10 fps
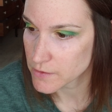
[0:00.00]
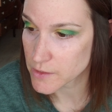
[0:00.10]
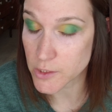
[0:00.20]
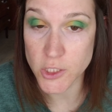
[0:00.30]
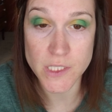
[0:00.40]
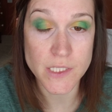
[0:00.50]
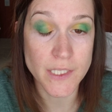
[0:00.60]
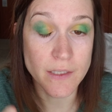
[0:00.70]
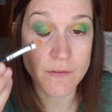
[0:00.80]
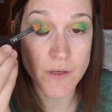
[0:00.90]
to just
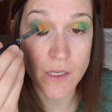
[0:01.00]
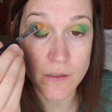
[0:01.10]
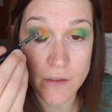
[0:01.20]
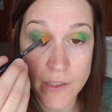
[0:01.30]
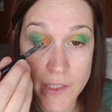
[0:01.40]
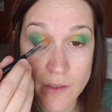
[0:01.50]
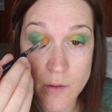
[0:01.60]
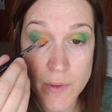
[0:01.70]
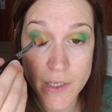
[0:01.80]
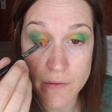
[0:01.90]
give a little
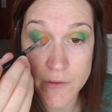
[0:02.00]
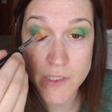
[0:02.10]
bit of a